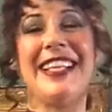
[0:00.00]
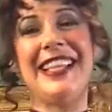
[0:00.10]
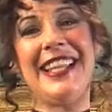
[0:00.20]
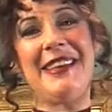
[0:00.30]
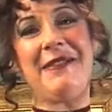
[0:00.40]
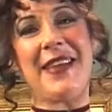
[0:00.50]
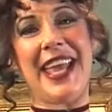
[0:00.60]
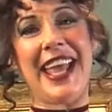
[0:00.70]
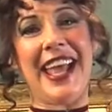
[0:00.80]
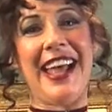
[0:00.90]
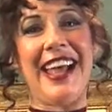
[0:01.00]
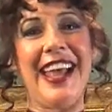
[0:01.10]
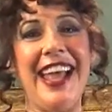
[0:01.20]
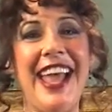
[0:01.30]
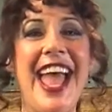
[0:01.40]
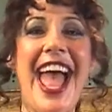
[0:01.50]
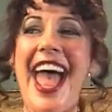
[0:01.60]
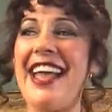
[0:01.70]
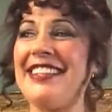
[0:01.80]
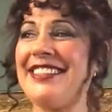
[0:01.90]
the living.
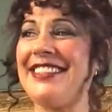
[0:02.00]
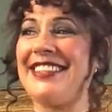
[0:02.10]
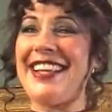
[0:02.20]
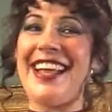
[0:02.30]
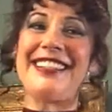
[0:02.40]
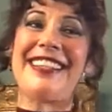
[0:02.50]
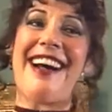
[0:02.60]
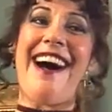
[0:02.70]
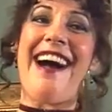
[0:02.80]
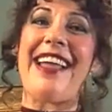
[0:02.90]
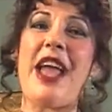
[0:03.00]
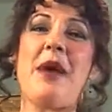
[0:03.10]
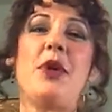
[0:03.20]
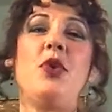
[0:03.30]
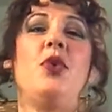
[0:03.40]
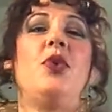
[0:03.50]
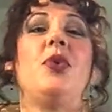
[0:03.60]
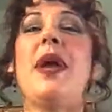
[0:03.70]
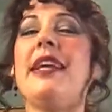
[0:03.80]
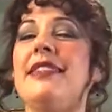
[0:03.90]
And as I am
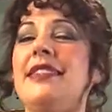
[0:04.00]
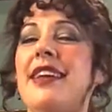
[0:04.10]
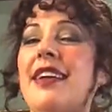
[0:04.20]
a great